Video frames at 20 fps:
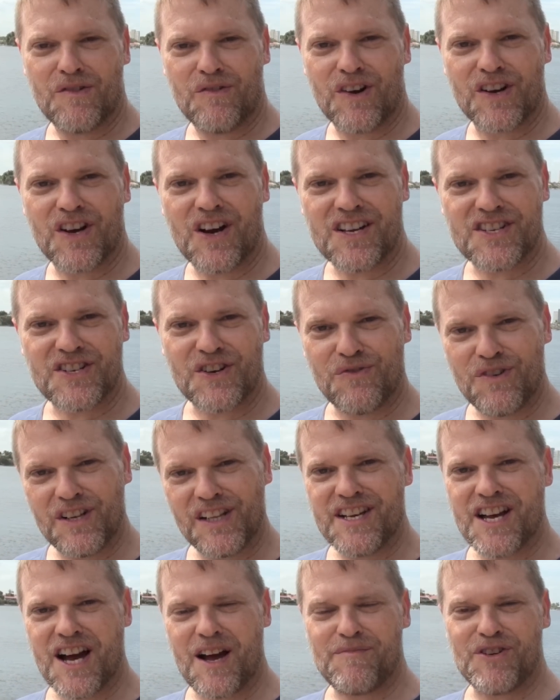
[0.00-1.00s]
Well guys, I
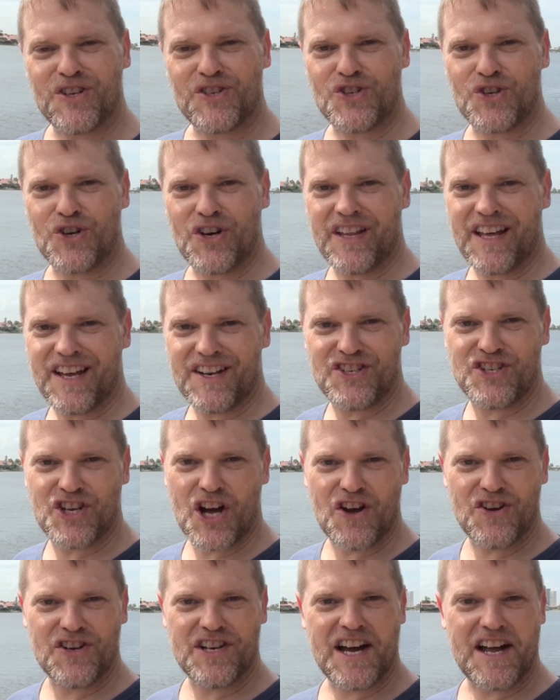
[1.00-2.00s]
really hope you enjoy that
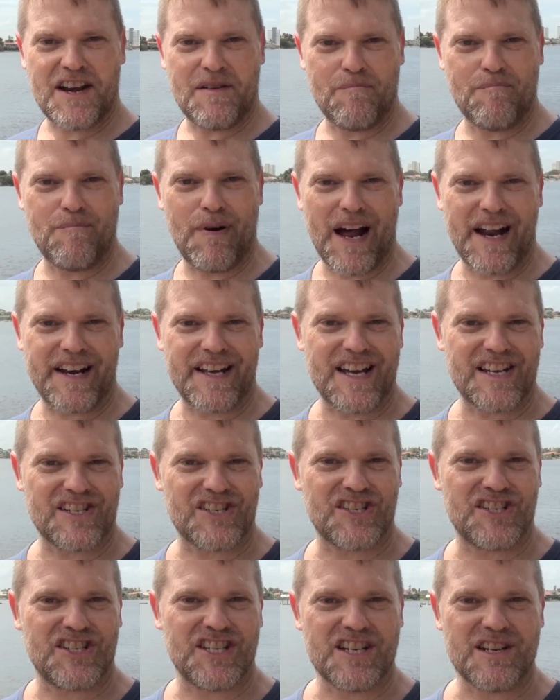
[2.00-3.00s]
donut butter
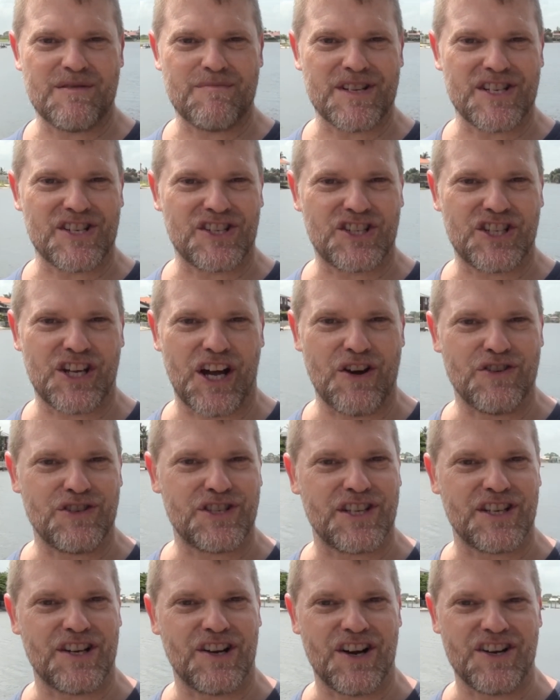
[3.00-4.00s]
cinnamon
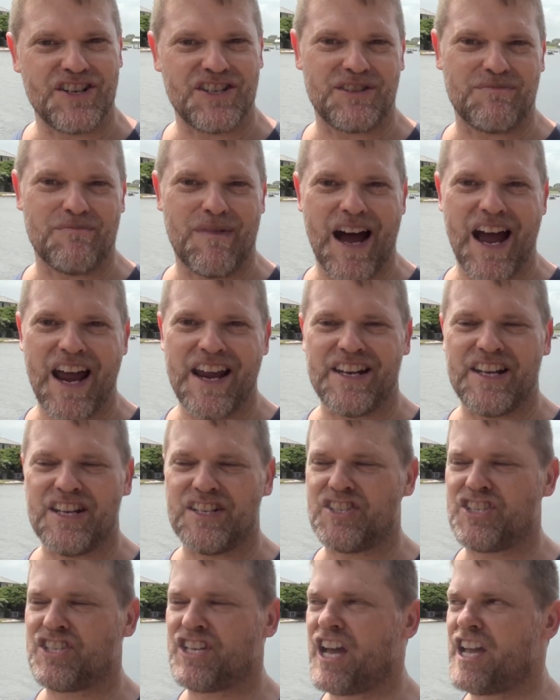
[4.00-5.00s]
toast that I just made.
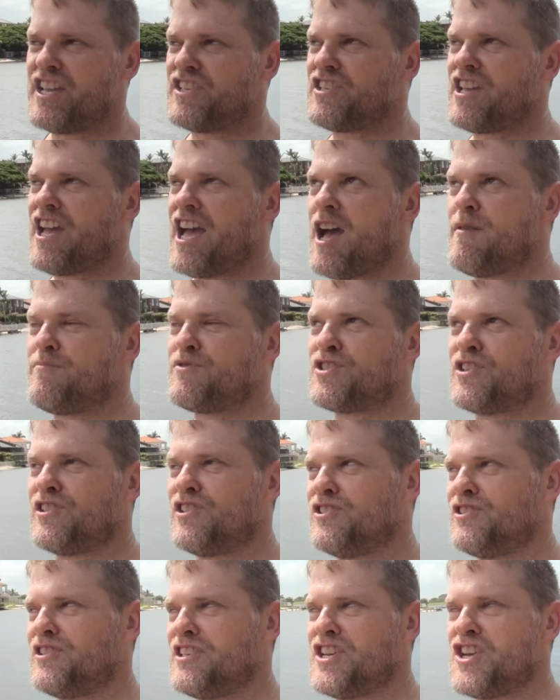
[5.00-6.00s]
It tastes
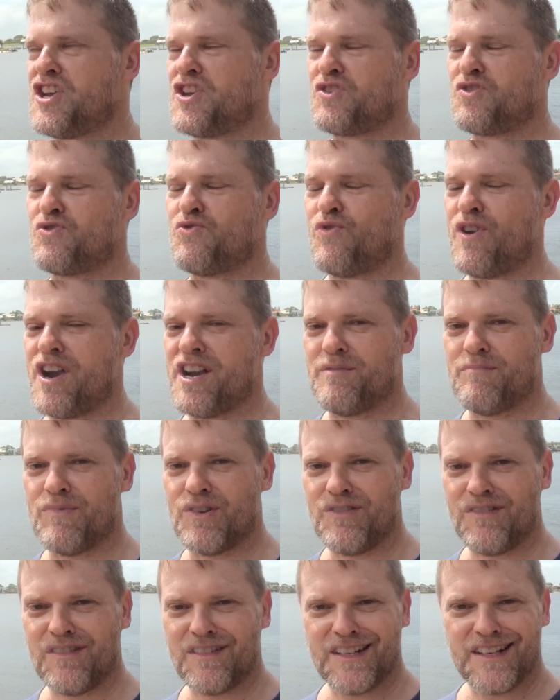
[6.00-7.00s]
absolutely
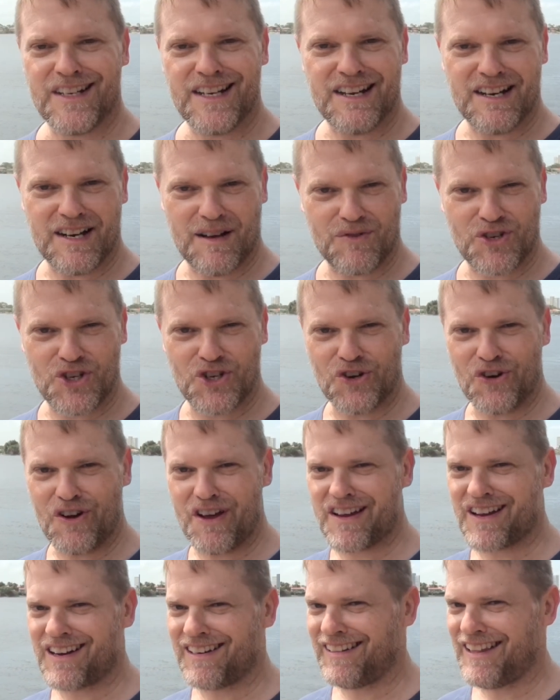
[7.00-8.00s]
incredible. And I'm sure
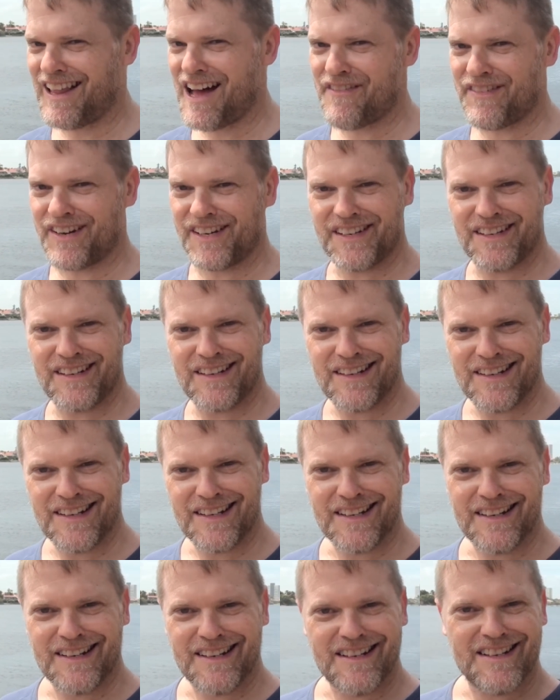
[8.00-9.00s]
you're gonna love
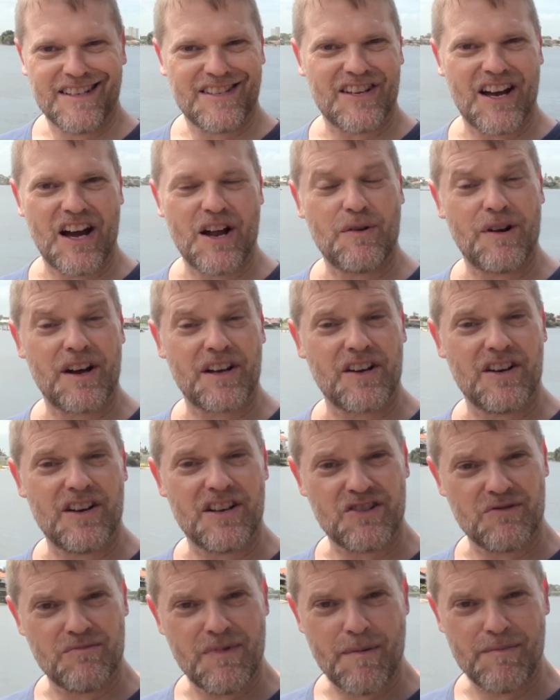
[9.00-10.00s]
it. So anyway
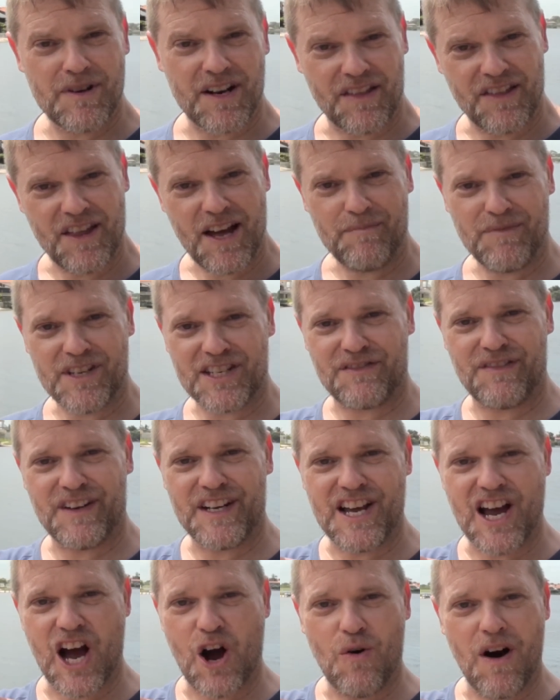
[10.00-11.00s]
guys, remember to thumb this
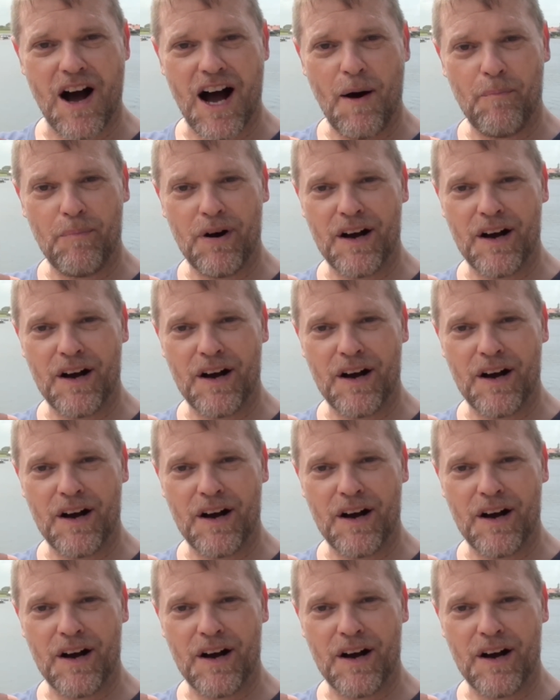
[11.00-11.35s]
video up.